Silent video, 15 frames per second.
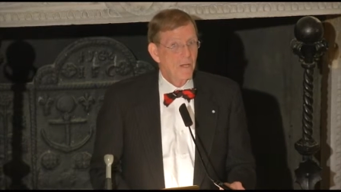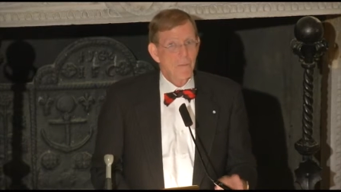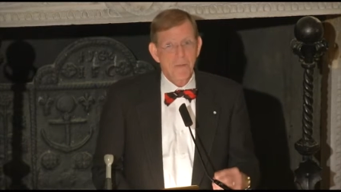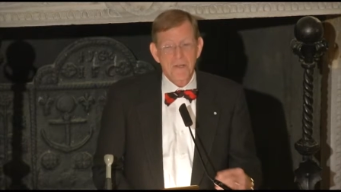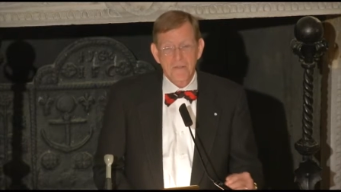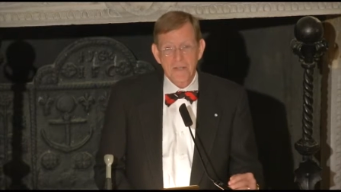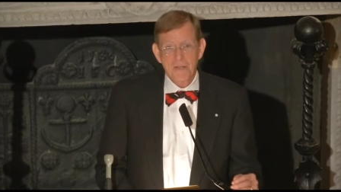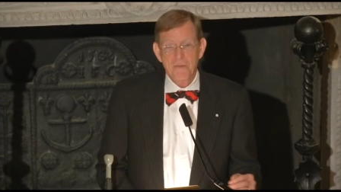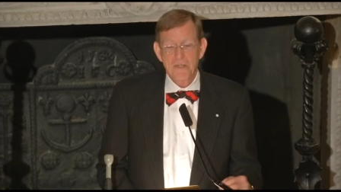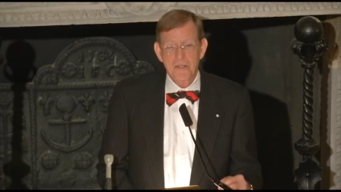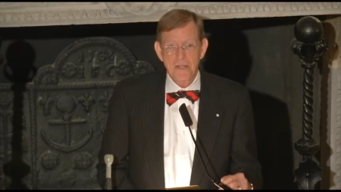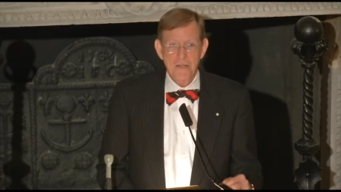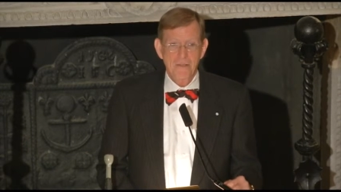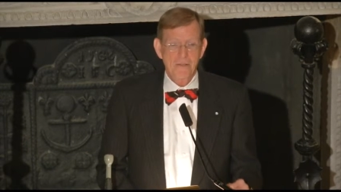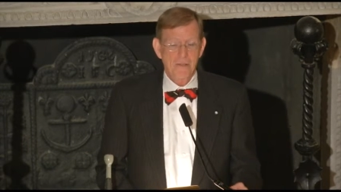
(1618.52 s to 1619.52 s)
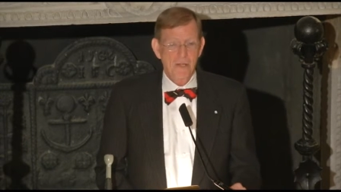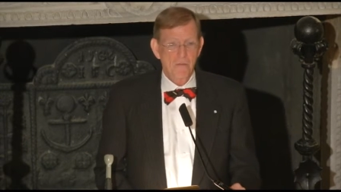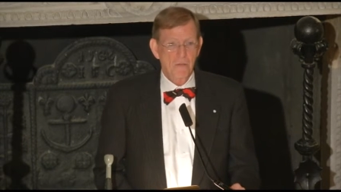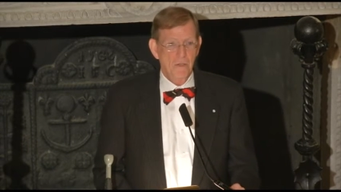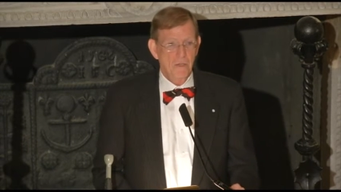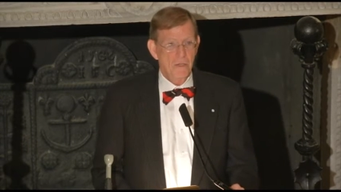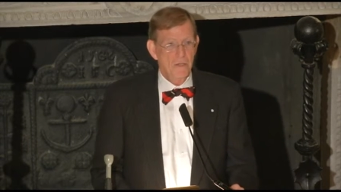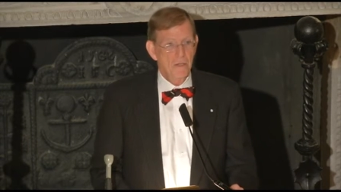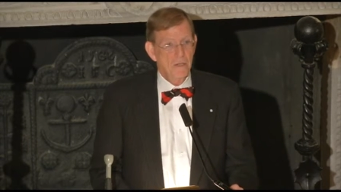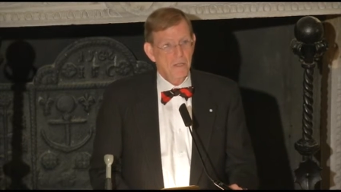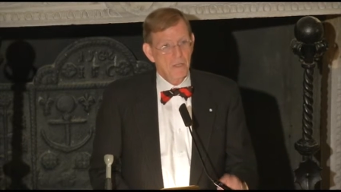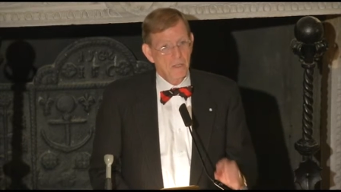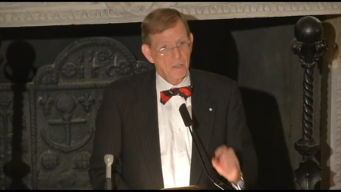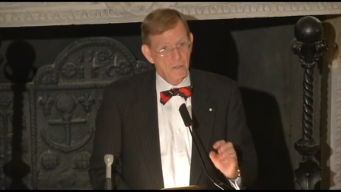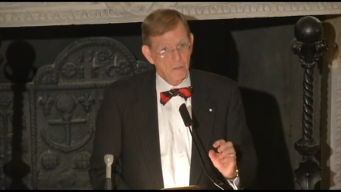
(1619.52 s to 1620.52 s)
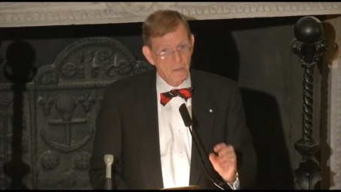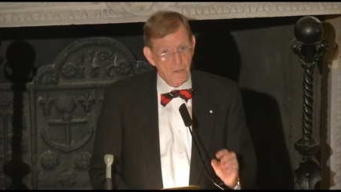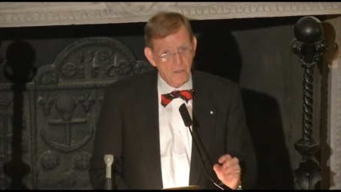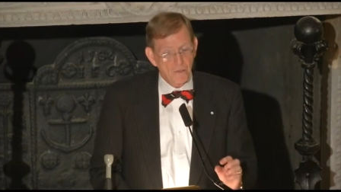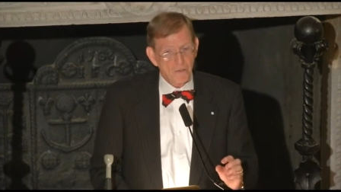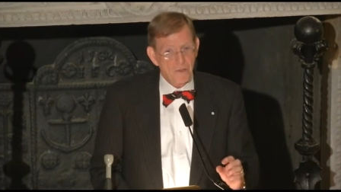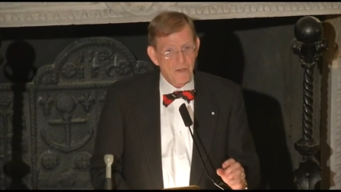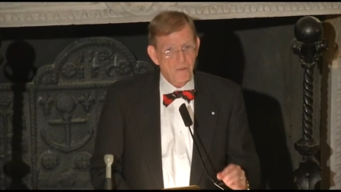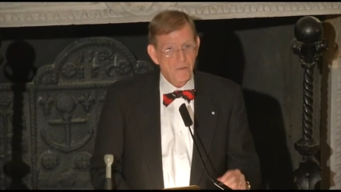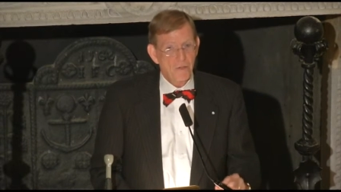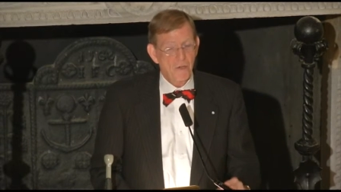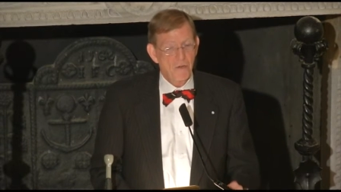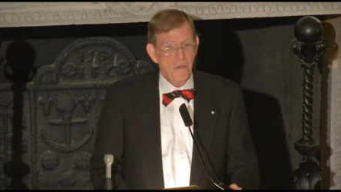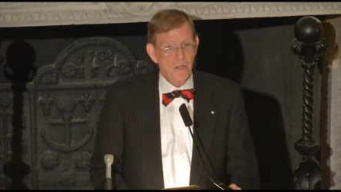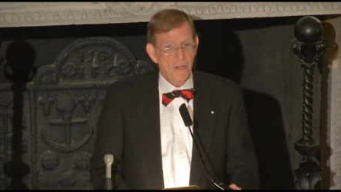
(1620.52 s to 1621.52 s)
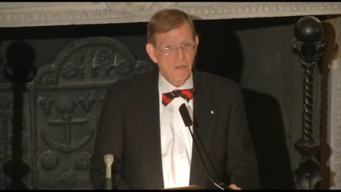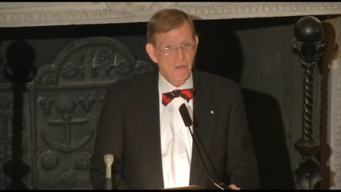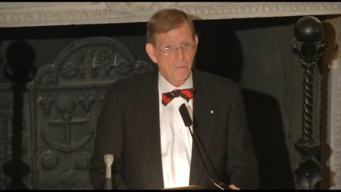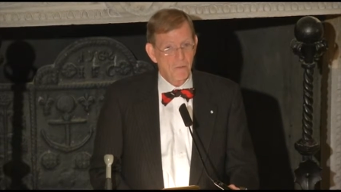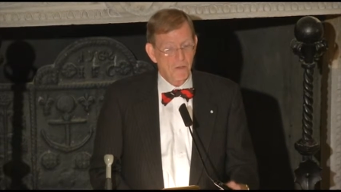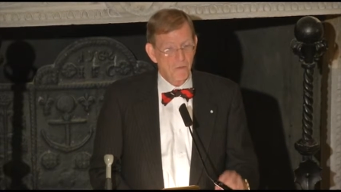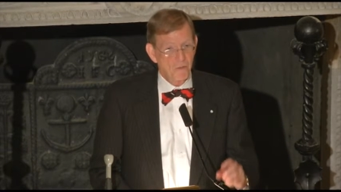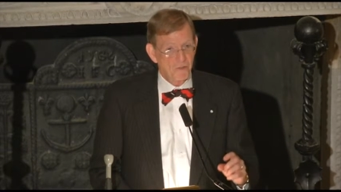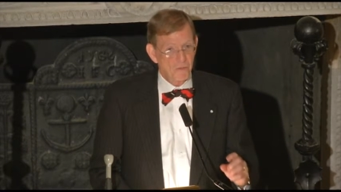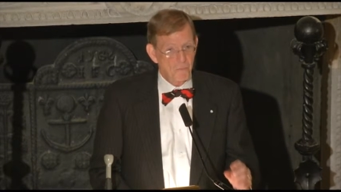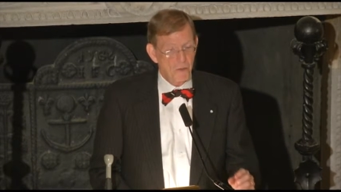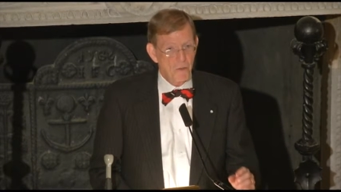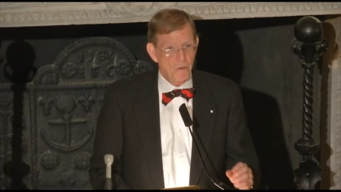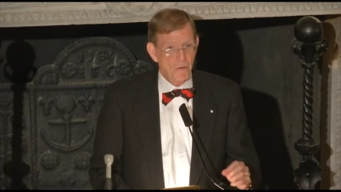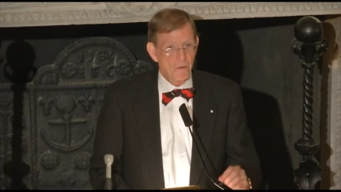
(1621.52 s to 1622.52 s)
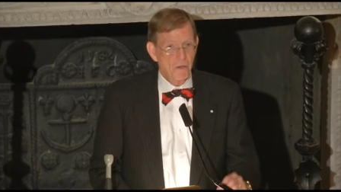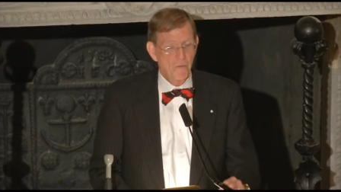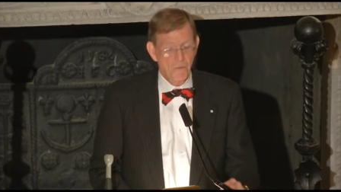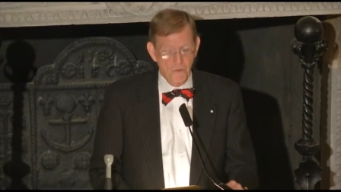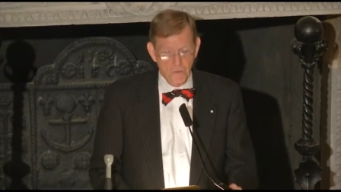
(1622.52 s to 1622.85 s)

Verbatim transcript: By 1770, Little South Carolina, one of the smaller of the